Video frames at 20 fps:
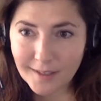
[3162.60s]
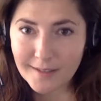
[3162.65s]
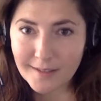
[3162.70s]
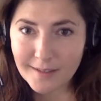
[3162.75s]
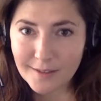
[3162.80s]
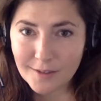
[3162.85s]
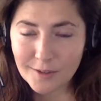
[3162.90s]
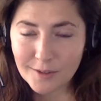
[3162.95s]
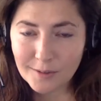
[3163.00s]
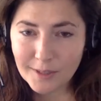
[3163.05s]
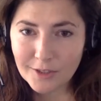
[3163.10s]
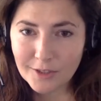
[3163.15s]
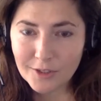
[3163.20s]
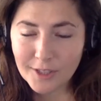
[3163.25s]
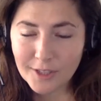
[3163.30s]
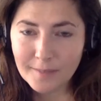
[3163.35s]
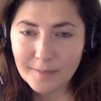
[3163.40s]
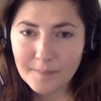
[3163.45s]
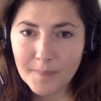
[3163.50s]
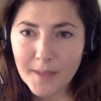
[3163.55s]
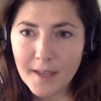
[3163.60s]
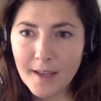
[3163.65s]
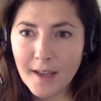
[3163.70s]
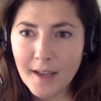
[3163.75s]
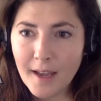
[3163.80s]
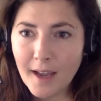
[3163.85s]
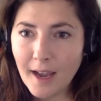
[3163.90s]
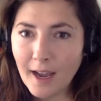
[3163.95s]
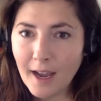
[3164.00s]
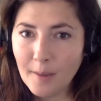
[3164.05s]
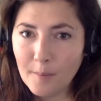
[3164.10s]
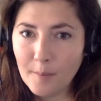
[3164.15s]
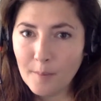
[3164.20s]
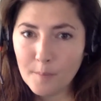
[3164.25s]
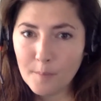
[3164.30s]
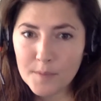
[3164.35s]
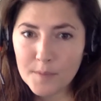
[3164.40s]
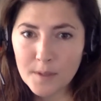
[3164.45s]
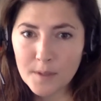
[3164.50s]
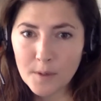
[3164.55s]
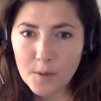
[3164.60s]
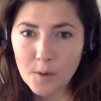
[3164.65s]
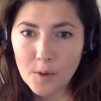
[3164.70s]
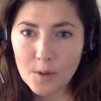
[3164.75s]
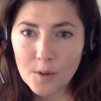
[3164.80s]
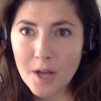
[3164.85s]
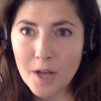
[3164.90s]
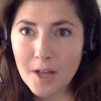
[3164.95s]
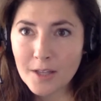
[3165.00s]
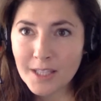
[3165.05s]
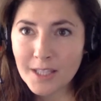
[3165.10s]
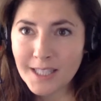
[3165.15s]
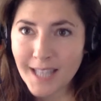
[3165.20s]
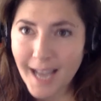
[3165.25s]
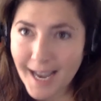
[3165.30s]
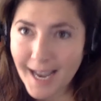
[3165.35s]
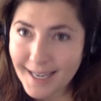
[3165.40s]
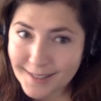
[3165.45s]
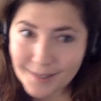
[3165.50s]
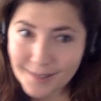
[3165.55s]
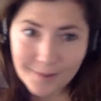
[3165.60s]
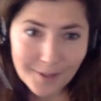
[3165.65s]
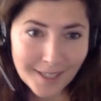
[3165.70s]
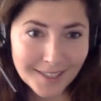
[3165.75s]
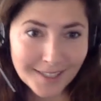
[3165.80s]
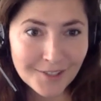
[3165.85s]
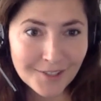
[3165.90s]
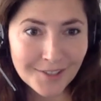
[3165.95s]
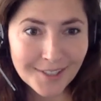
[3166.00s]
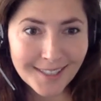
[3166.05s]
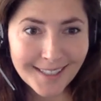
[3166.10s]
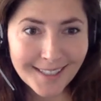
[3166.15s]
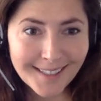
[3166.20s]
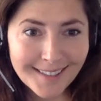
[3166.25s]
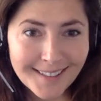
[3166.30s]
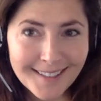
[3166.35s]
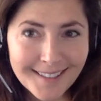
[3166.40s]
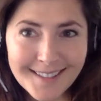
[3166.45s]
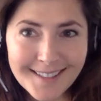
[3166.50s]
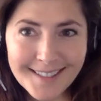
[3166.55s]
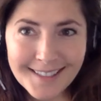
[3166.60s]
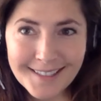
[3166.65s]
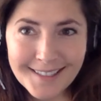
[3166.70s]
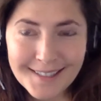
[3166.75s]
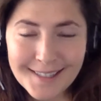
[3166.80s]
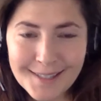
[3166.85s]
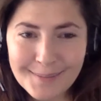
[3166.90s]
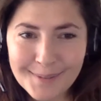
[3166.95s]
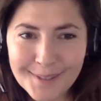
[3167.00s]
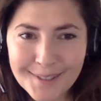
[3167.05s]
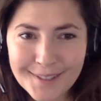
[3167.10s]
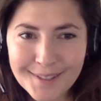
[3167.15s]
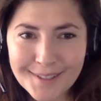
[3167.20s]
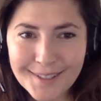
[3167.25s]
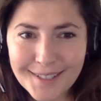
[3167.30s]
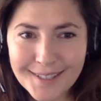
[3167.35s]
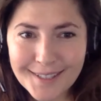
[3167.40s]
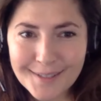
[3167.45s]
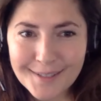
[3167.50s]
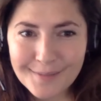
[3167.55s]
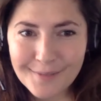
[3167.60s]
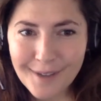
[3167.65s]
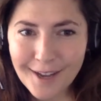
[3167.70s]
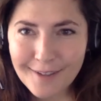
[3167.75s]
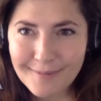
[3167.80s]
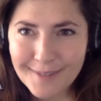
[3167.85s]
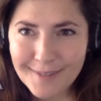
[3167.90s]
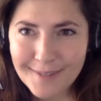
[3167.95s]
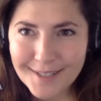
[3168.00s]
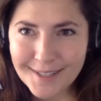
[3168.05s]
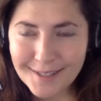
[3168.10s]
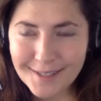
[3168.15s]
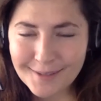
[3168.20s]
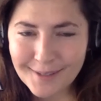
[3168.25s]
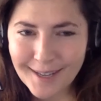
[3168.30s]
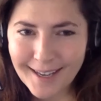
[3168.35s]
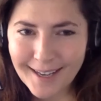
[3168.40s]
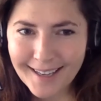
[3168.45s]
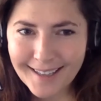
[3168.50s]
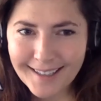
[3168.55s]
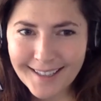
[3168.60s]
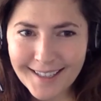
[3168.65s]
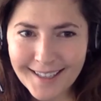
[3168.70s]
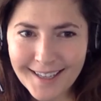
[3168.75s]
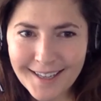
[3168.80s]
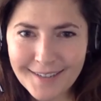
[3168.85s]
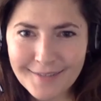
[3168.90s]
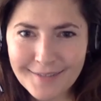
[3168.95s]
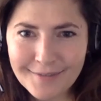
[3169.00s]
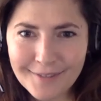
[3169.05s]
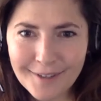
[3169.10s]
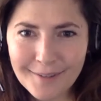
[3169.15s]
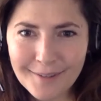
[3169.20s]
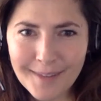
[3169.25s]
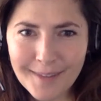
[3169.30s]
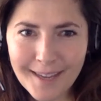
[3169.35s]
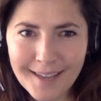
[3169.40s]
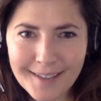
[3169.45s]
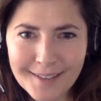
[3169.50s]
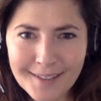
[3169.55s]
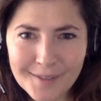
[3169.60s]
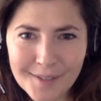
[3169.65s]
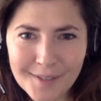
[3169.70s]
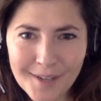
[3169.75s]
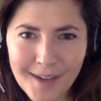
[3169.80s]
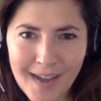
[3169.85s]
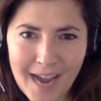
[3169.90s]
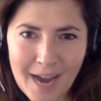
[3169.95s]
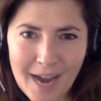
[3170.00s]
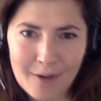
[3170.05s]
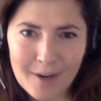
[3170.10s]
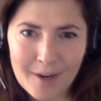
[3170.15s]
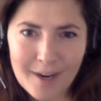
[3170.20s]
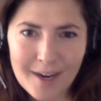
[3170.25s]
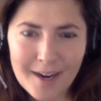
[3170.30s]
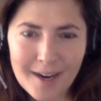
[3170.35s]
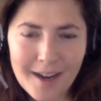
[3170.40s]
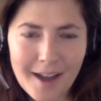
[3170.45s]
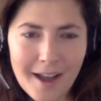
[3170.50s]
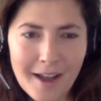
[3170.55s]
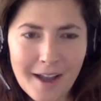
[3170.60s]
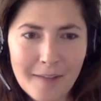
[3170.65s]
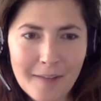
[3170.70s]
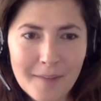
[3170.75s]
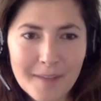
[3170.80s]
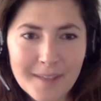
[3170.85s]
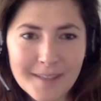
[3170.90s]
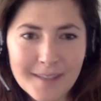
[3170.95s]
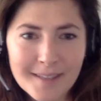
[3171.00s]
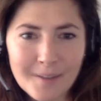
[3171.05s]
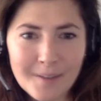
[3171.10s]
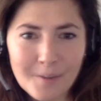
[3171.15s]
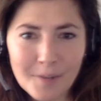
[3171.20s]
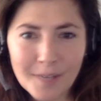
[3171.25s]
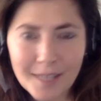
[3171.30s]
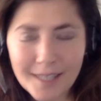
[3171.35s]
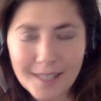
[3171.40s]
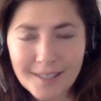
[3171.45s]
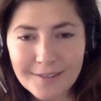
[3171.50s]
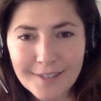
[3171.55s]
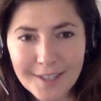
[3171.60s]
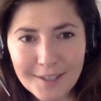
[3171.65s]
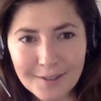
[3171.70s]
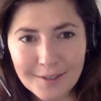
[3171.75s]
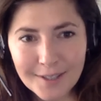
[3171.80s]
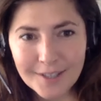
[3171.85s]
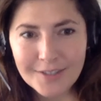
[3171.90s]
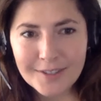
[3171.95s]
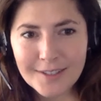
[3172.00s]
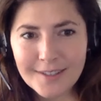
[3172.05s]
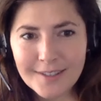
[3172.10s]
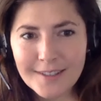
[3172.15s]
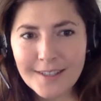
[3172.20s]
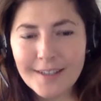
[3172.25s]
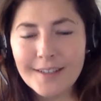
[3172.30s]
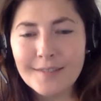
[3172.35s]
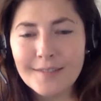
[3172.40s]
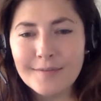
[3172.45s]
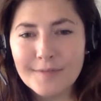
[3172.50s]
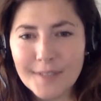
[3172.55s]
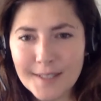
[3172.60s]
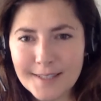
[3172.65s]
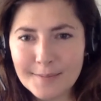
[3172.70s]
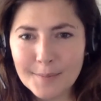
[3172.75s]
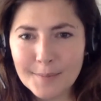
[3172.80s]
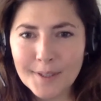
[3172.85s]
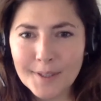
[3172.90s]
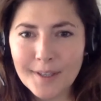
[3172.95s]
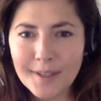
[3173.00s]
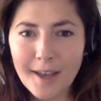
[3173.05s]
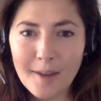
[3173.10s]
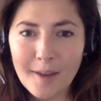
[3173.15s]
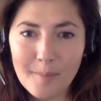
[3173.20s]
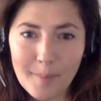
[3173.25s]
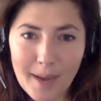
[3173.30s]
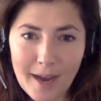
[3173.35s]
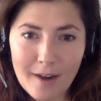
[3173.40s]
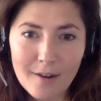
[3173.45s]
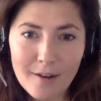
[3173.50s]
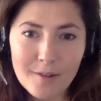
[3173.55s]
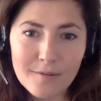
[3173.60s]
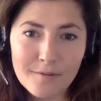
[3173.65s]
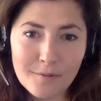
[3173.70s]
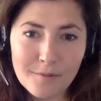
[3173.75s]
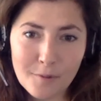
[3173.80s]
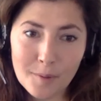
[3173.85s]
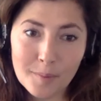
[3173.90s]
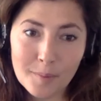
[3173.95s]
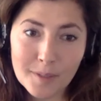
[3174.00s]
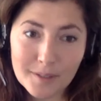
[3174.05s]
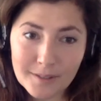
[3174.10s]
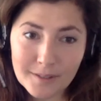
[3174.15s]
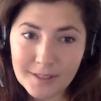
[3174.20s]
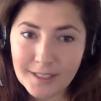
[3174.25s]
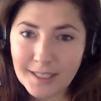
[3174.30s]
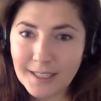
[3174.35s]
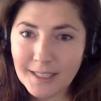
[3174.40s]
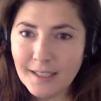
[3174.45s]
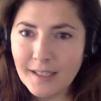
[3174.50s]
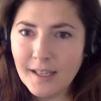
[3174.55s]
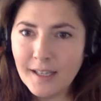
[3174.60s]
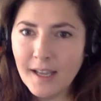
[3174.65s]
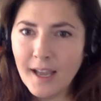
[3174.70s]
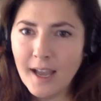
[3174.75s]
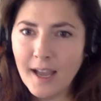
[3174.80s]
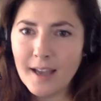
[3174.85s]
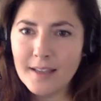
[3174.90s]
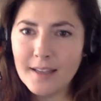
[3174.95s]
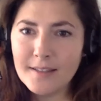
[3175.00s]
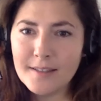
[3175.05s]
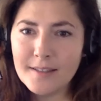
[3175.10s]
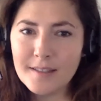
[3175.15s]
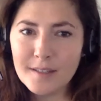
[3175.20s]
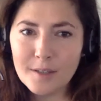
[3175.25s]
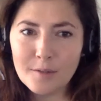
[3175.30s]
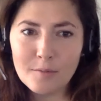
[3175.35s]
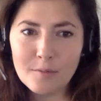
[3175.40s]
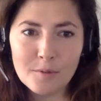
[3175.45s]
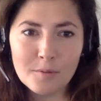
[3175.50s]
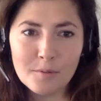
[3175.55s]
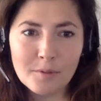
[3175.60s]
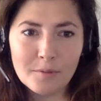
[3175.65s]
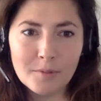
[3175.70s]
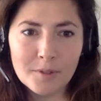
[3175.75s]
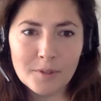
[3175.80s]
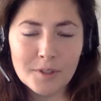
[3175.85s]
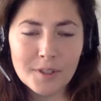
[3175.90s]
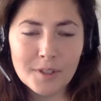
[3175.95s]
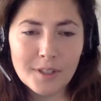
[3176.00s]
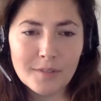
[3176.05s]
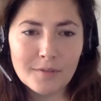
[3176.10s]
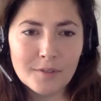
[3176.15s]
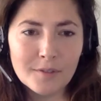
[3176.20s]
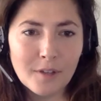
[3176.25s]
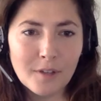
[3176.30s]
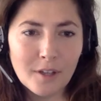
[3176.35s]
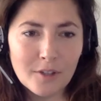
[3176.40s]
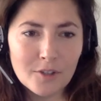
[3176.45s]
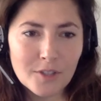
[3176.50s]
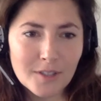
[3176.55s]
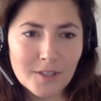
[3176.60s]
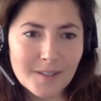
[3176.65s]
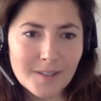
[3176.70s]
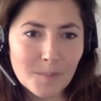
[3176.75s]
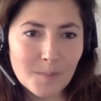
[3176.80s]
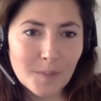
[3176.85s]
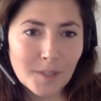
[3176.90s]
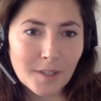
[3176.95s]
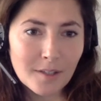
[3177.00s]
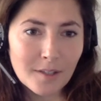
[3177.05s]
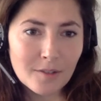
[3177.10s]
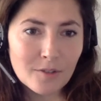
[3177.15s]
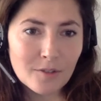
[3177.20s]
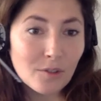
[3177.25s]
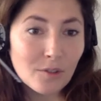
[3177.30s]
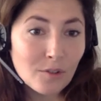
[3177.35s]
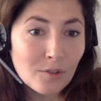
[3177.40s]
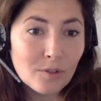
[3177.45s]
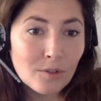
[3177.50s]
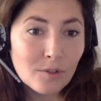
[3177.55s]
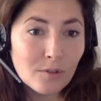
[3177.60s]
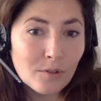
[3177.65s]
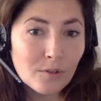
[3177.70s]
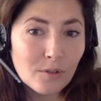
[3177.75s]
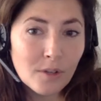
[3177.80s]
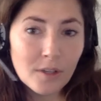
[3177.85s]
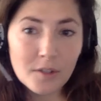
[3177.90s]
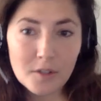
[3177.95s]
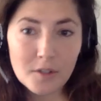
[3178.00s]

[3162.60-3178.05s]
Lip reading: situation. So last question, since we're just 5 minutes away from the end of our hour, is we're getting a lot of questions on Facebook about affordability. And so we were wondering if you could just speak to,